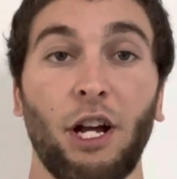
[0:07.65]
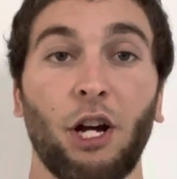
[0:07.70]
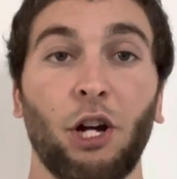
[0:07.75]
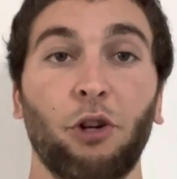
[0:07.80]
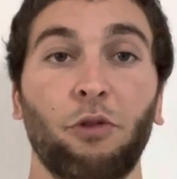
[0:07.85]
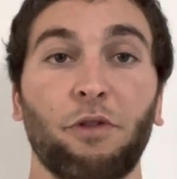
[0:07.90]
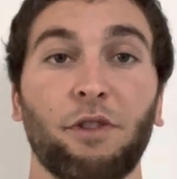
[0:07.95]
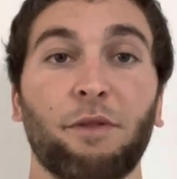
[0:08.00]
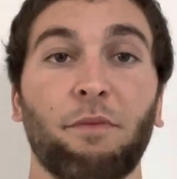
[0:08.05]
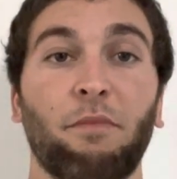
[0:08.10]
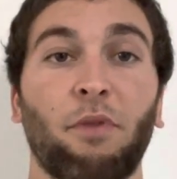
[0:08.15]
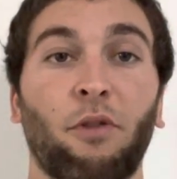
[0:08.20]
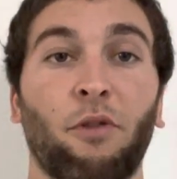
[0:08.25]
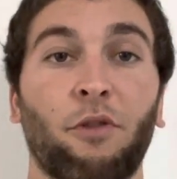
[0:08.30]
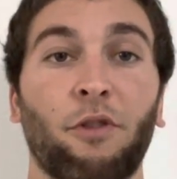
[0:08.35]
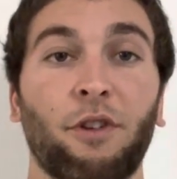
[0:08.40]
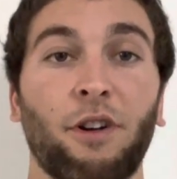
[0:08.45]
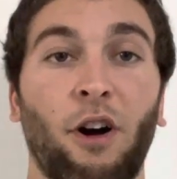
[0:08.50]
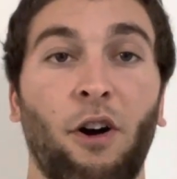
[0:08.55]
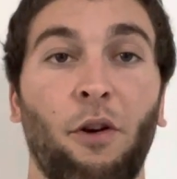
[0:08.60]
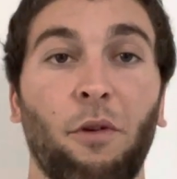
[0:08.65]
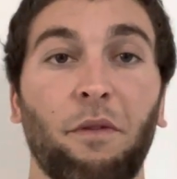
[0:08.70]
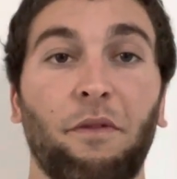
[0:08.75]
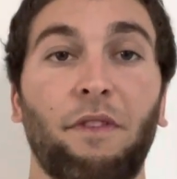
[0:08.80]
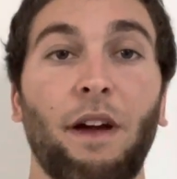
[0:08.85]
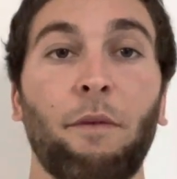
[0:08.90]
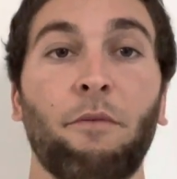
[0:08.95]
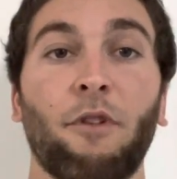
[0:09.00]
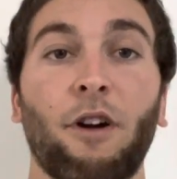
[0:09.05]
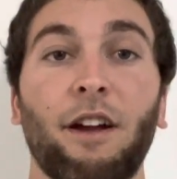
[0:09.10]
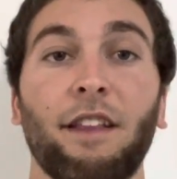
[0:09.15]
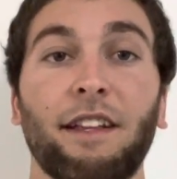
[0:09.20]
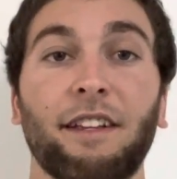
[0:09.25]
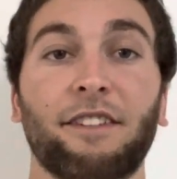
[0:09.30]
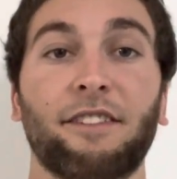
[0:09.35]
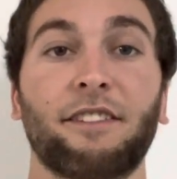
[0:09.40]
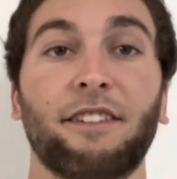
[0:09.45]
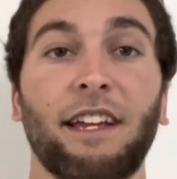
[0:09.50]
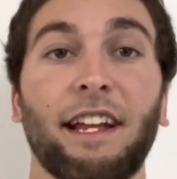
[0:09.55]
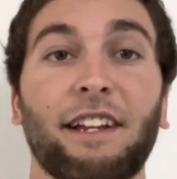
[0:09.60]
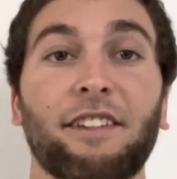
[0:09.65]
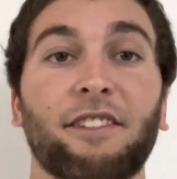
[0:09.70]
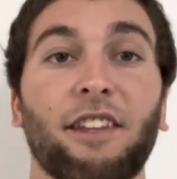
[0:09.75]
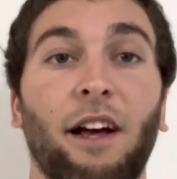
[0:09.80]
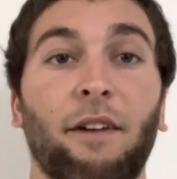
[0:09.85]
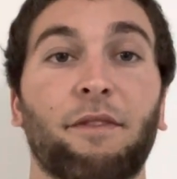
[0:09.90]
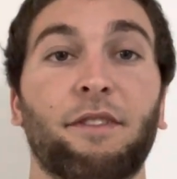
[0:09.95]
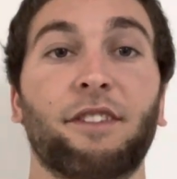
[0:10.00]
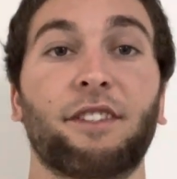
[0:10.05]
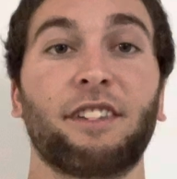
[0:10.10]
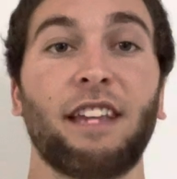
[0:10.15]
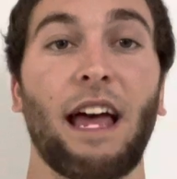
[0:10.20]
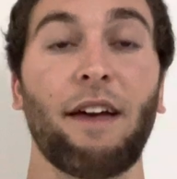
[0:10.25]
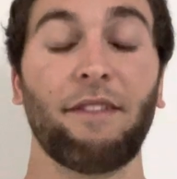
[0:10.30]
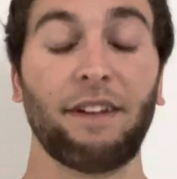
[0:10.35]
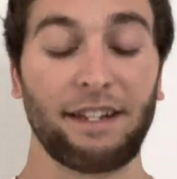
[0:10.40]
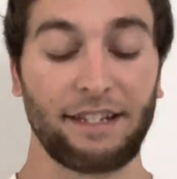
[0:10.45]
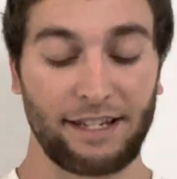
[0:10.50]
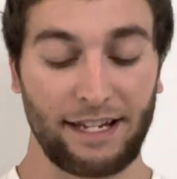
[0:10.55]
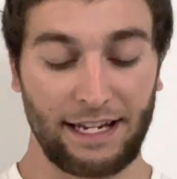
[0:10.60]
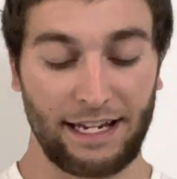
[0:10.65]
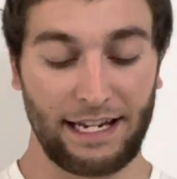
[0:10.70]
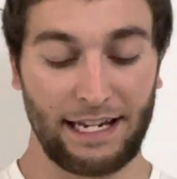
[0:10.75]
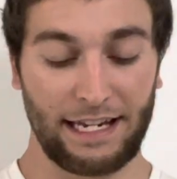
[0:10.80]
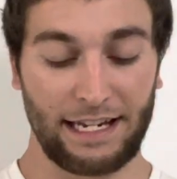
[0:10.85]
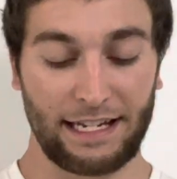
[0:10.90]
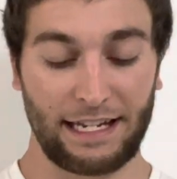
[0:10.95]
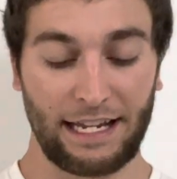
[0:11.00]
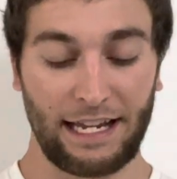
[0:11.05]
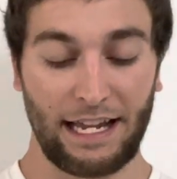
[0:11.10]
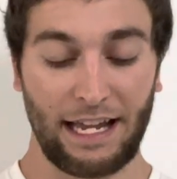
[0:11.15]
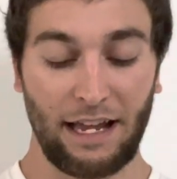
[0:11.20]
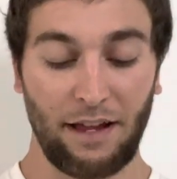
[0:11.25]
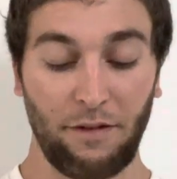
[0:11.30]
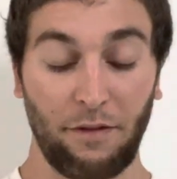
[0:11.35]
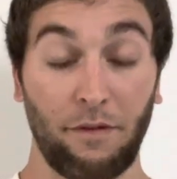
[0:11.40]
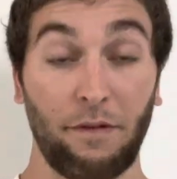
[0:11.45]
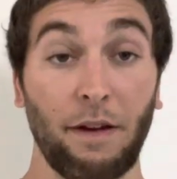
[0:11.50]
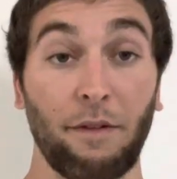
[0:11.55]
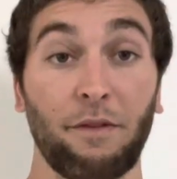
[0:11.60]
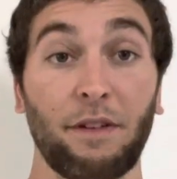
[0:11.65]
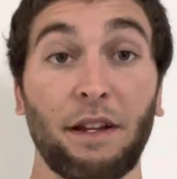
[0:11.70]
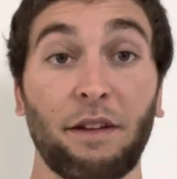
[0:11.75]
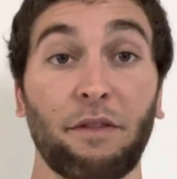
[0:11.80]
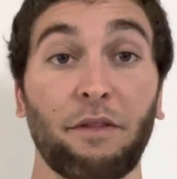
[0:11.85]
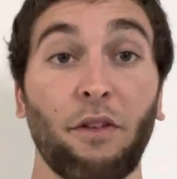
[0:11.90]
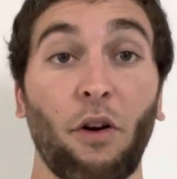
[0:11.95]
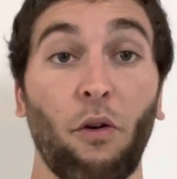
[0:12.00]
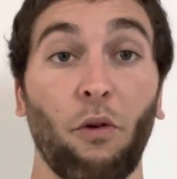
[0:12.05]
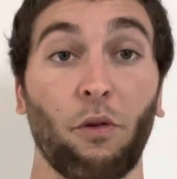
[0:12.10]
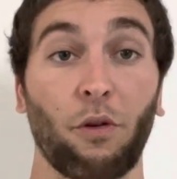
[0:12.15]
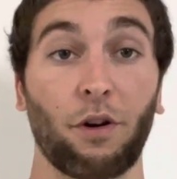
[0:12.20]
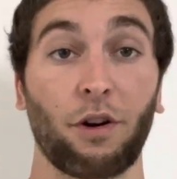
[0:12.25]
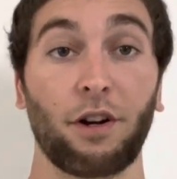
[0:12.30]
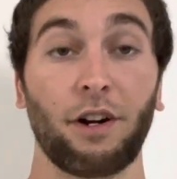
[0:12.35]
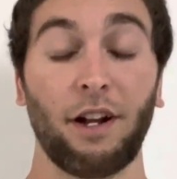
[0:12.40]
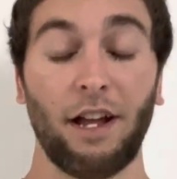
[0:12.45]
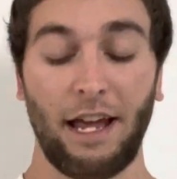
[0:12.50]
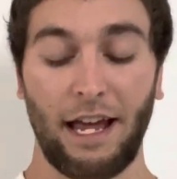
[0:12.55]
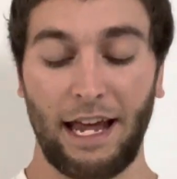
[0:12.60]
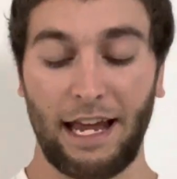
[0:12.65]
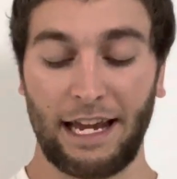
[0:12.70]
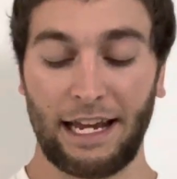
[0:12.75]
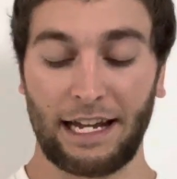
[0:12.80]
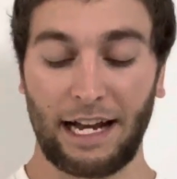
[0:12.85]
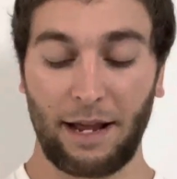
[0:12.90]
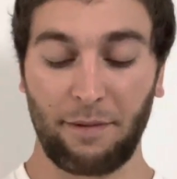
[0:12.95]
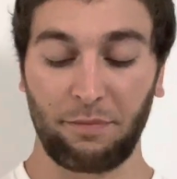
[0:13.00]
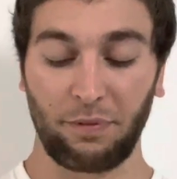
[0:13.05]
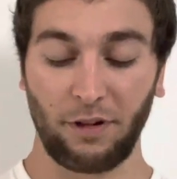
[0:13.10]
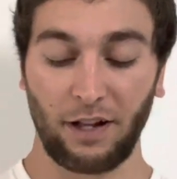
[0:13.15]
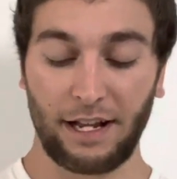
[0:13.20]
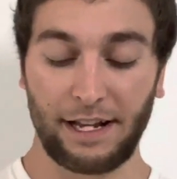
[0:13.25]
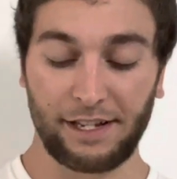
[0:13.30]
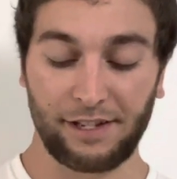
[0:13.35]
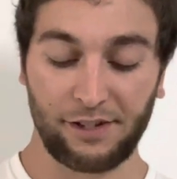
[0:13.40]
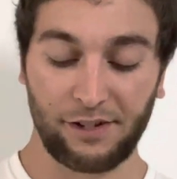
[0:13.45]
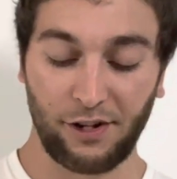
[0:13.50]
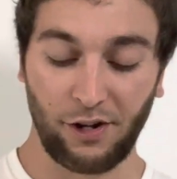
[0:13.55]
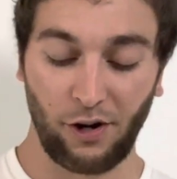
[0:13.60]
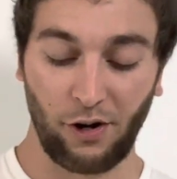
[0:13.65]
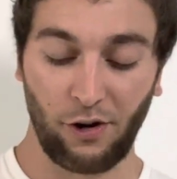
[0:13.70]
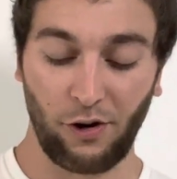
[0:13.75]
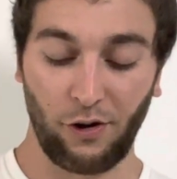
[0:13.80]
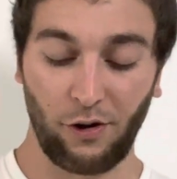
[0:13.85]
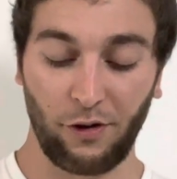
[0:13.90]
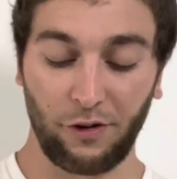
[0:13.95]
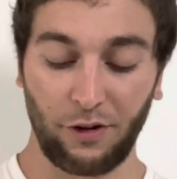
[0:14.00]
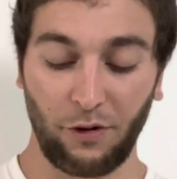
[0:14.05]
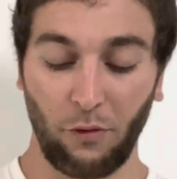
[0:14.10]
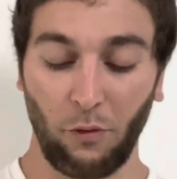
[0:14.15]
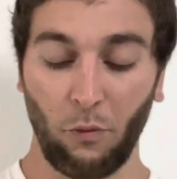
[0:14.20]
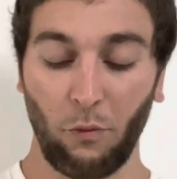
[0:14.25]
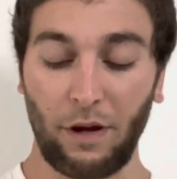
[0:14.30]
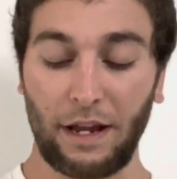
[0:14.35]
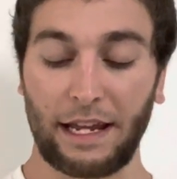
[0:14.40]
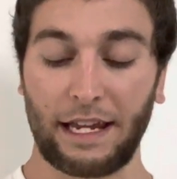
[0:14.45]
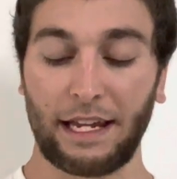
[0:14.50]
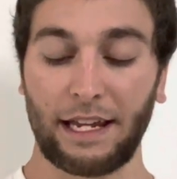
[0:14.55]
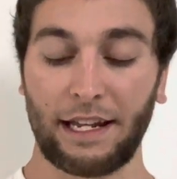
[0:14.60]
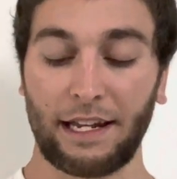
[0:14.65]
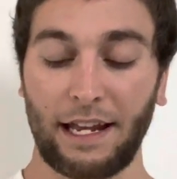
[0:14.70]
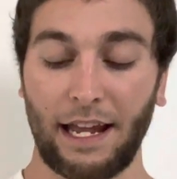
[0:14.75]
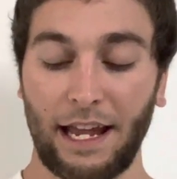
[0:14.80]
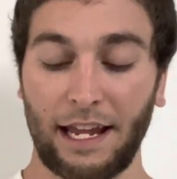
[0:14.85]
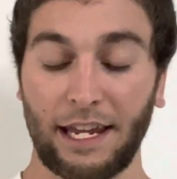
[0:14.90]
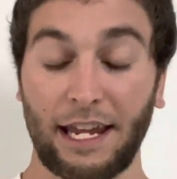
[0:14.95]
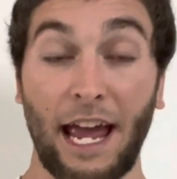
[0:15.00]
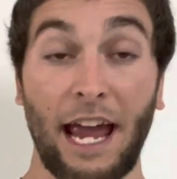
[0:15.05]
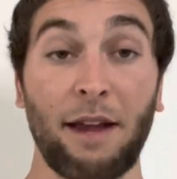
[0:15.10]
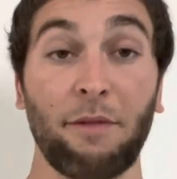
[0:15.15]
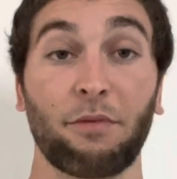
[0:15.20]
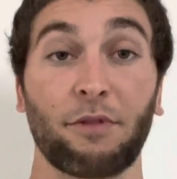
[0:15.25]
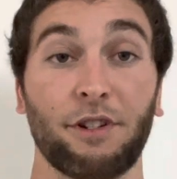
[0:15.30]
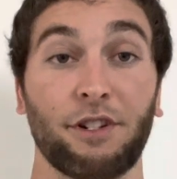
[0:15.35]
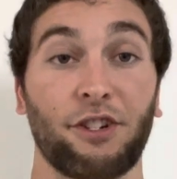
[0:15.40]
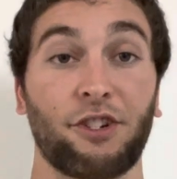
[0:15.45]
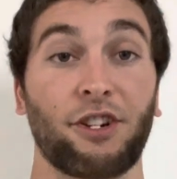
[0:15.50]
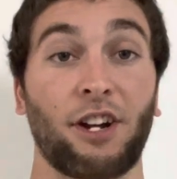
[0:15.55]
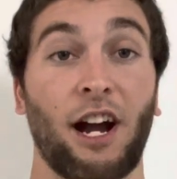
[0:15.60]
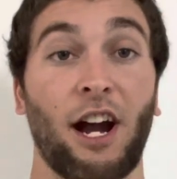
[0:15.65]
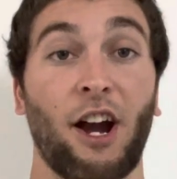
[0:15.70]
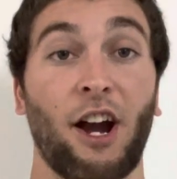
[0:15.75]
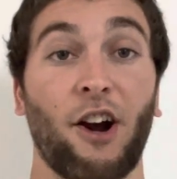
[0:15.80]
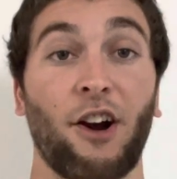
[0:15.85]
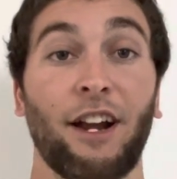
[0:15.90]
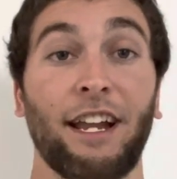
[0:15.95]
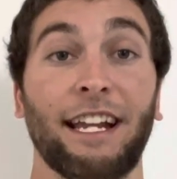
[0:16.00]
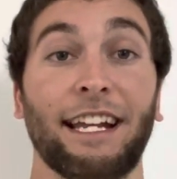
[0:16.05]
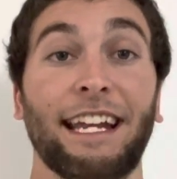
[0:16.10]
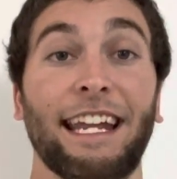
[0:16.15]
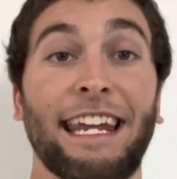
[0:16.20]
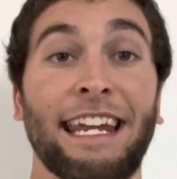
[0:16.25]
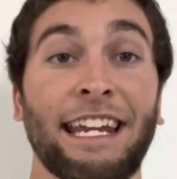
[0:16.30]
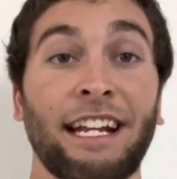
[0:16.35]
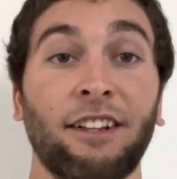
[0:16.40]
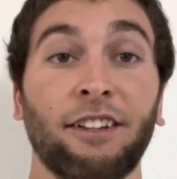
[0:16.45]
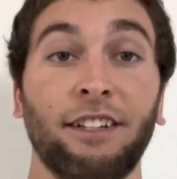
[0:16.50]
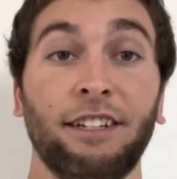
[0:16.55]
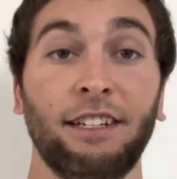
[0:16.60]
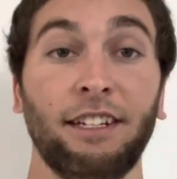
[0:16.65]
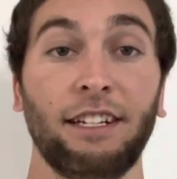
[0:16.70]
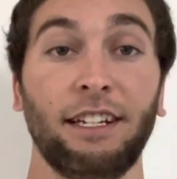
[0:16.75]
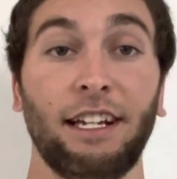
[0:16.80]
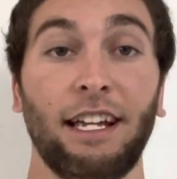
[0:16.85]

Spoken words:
who was born on February the 6th of 1754 in a place called Wicken, Cambridgeshire in England.